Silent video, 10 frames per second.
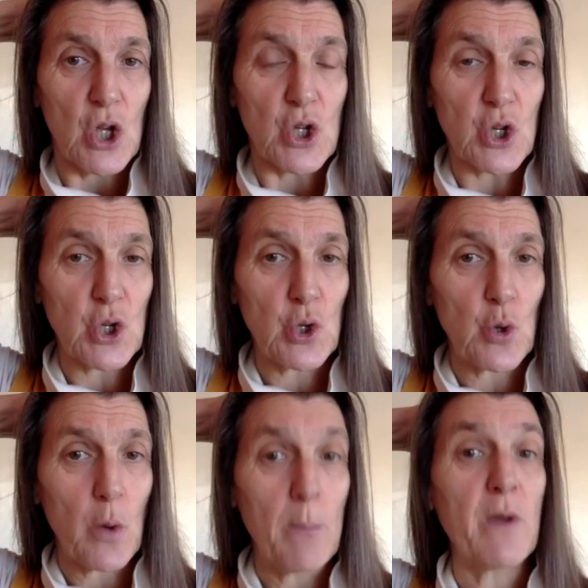
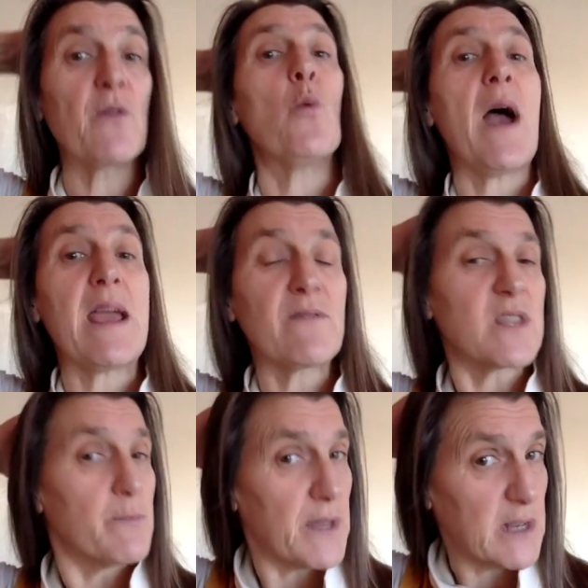to move away if
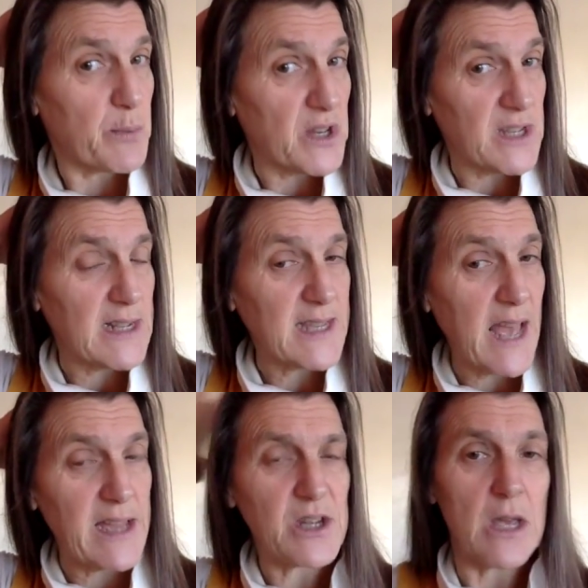something's pressing its
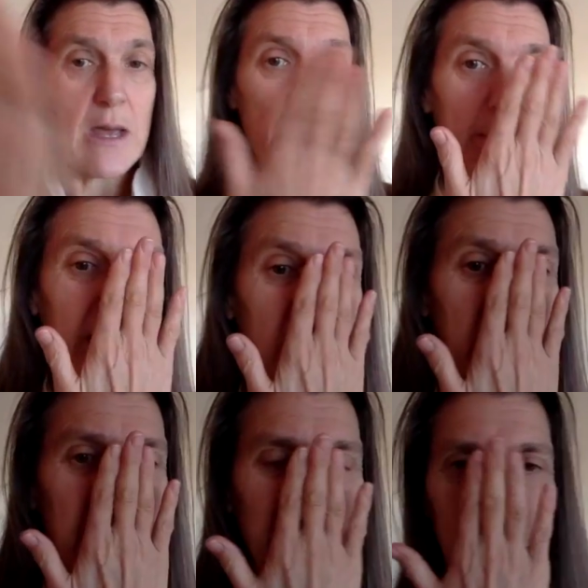head,
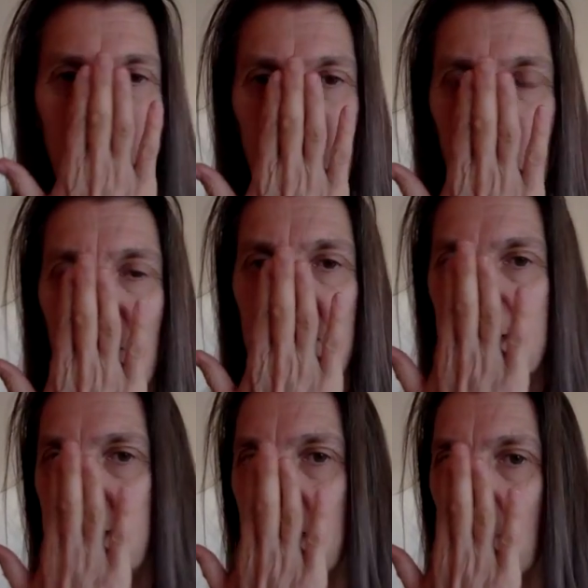because they don't want
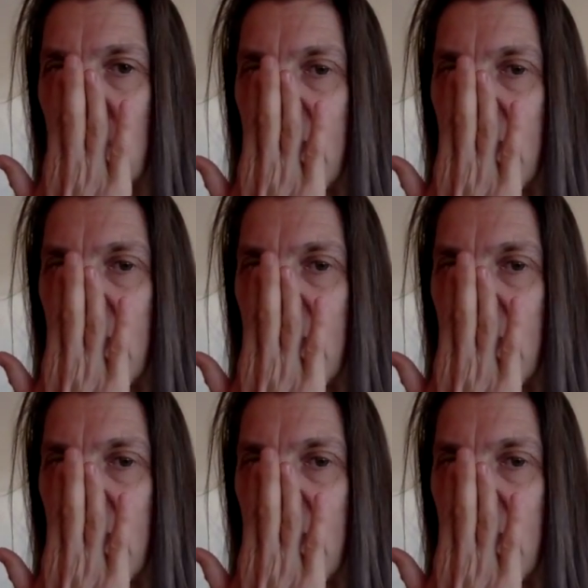to